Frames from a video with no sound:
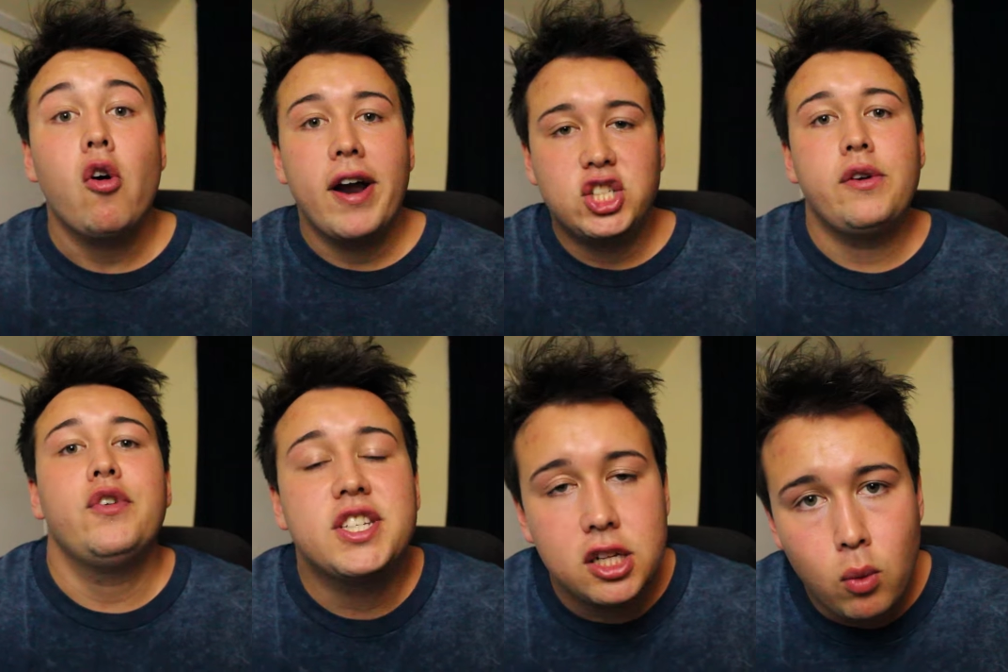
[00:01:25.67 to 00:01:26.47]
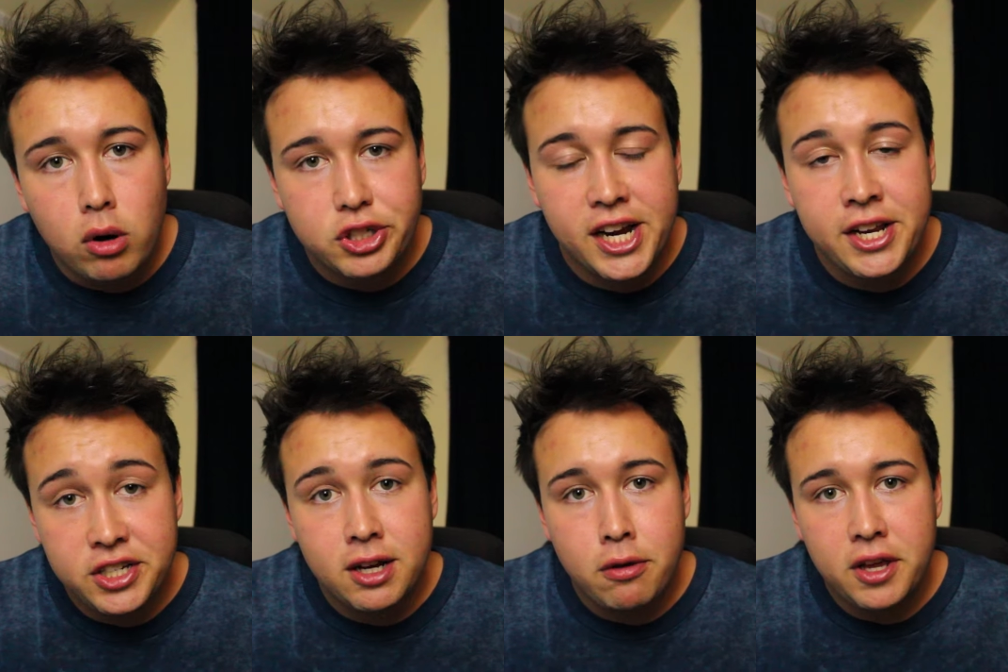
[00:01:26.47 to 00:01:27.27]
Alright, so if you're still watching and
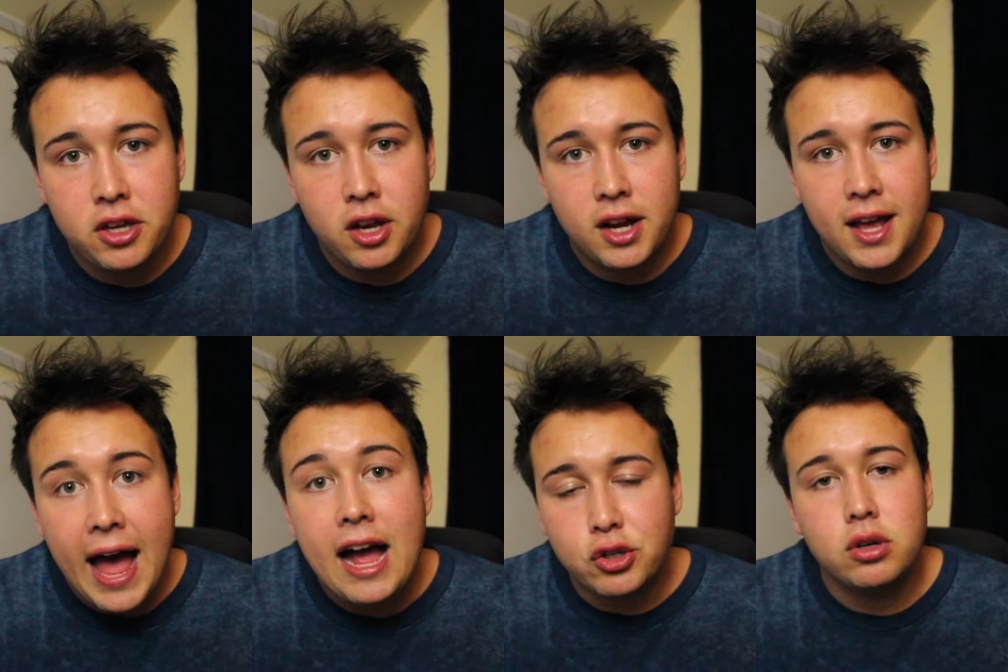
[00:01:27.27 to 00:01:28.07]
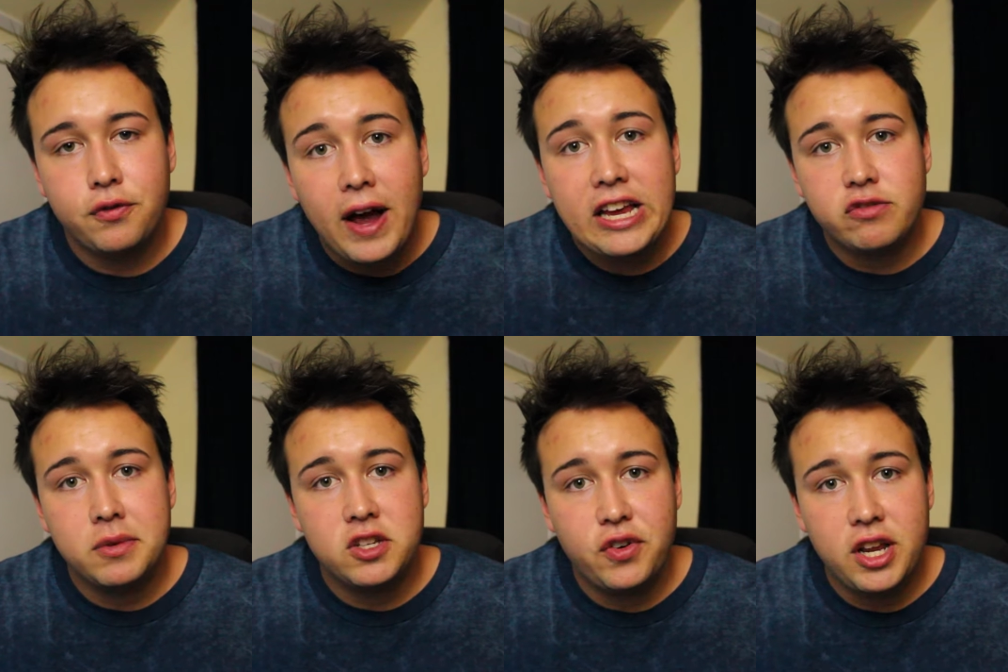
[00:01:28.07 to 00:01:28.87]
you still think you're going to get actual advice
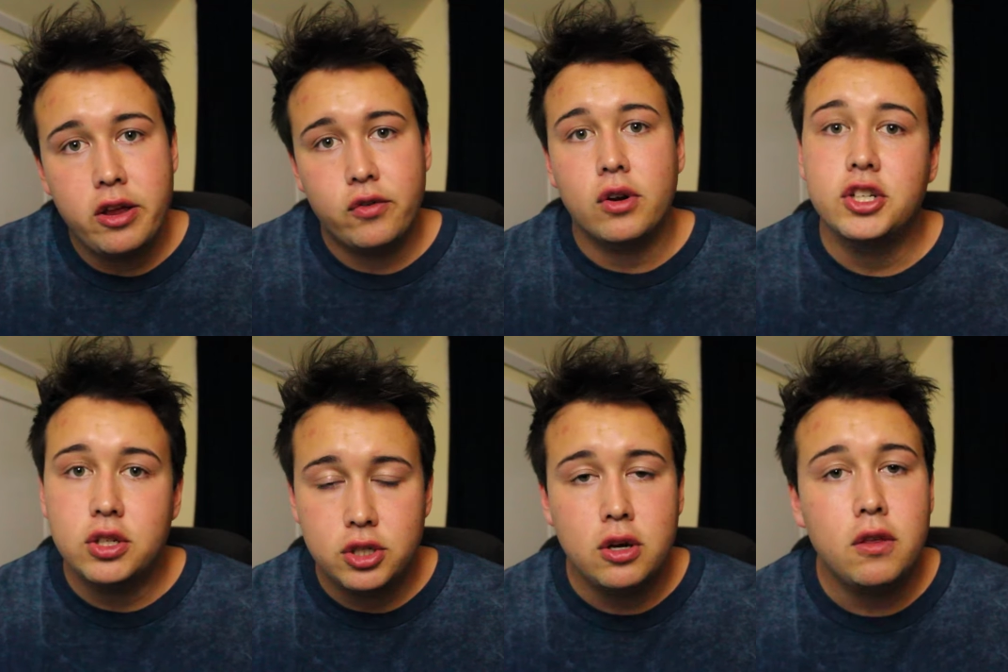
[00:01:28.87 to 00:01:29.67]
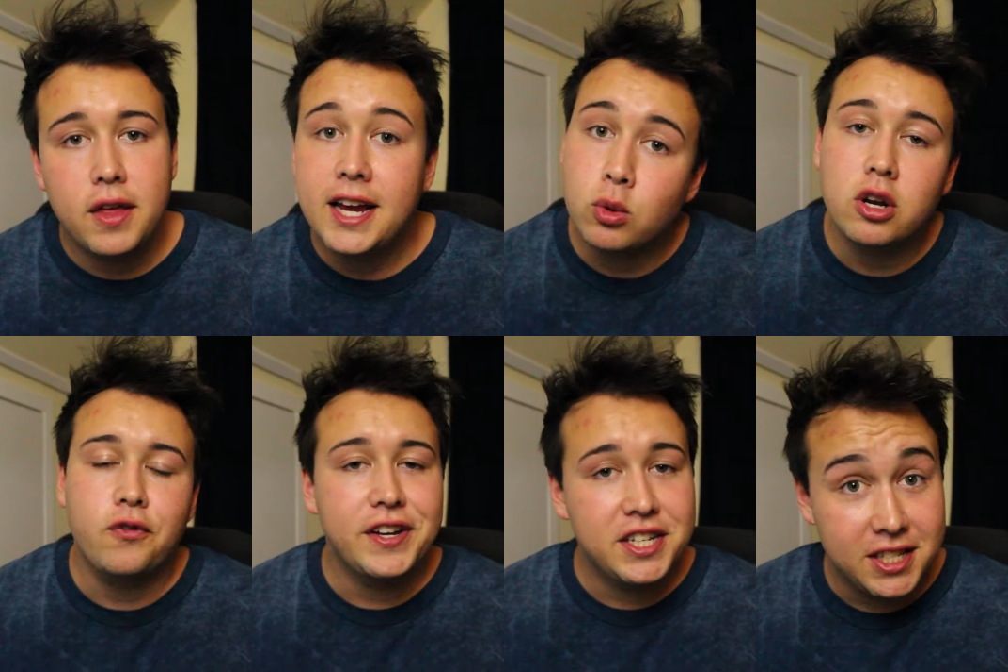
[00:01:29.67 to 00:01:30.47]
from this video, you've got to do two things, one
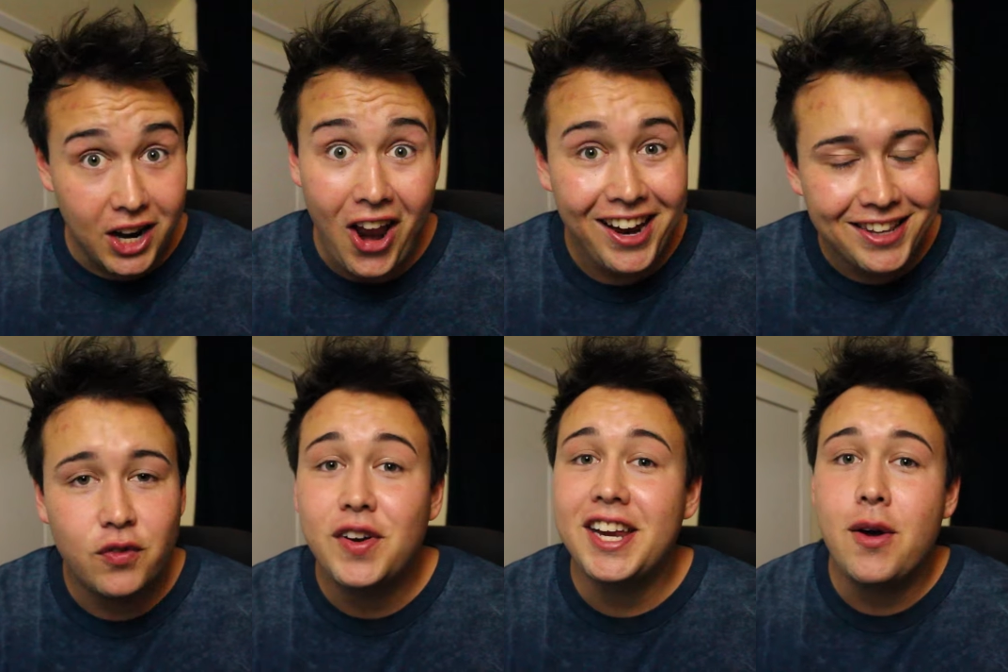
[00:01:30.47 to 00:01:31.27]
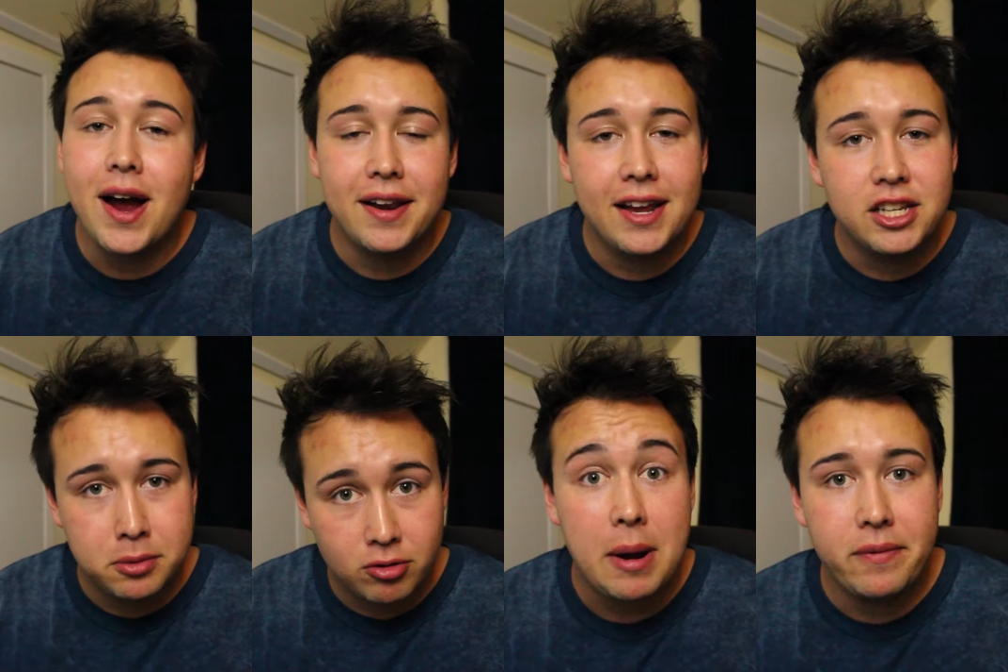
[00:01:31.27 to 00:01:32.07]
of which is to like this video and then
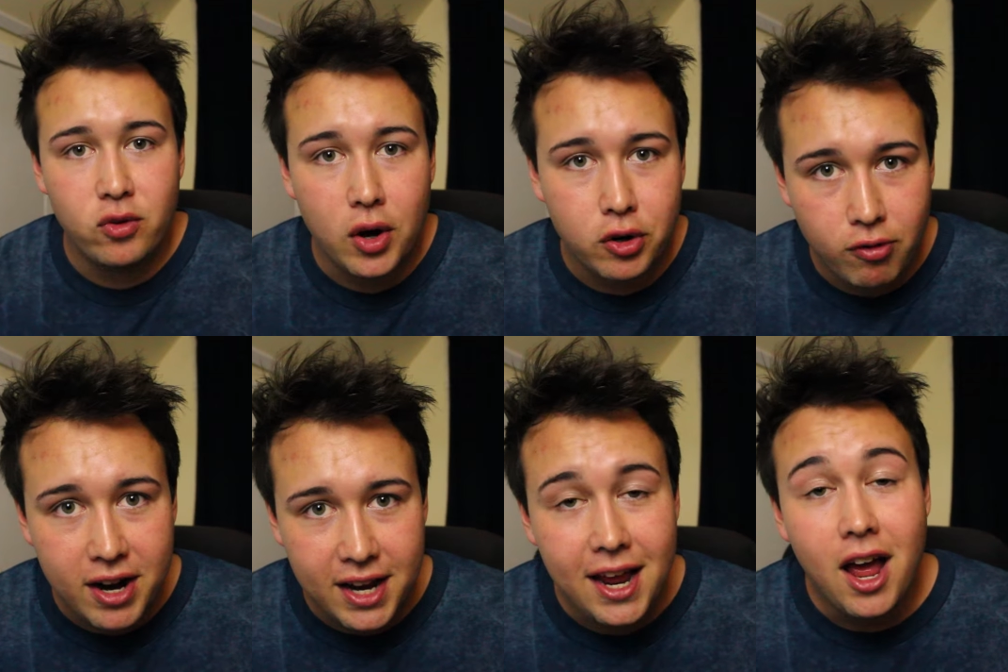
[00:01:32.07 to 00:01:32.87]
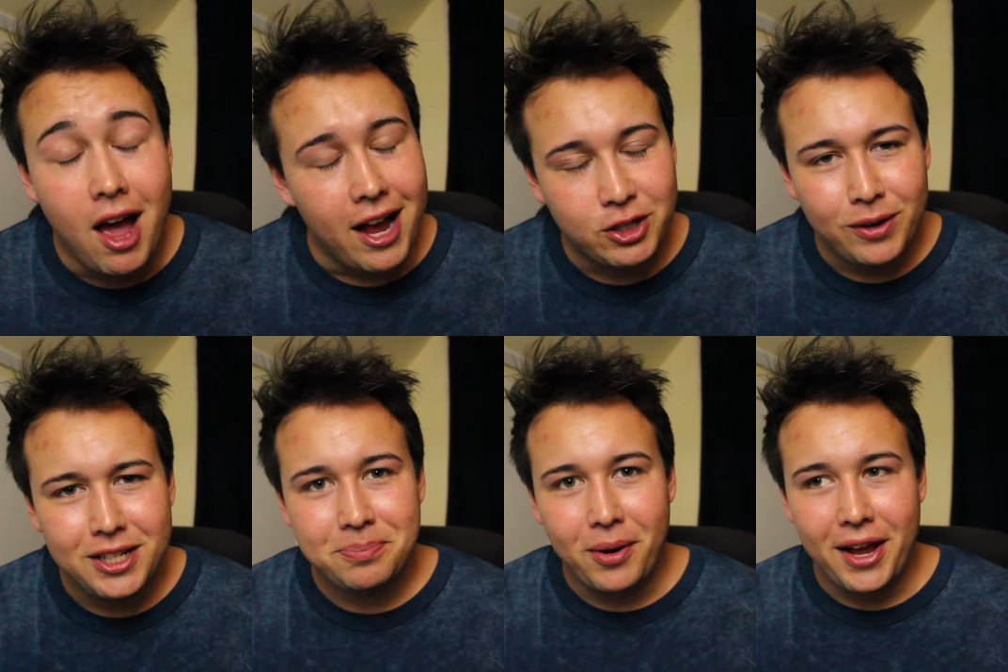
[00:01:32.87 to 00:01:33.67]
subscribe if you aren't already, as
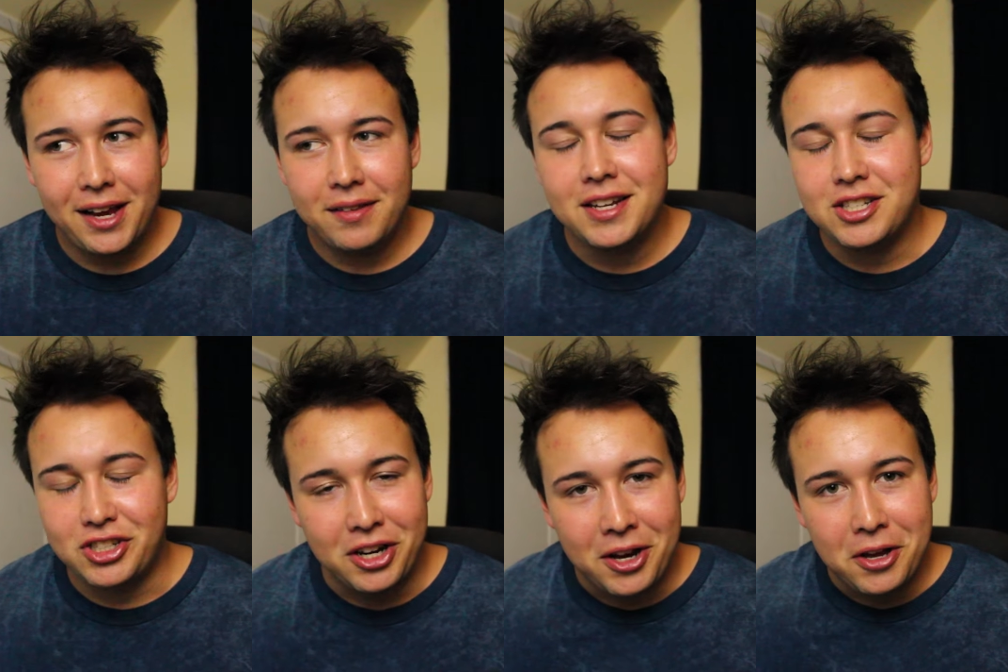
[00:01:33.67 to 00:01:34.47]
well as buying this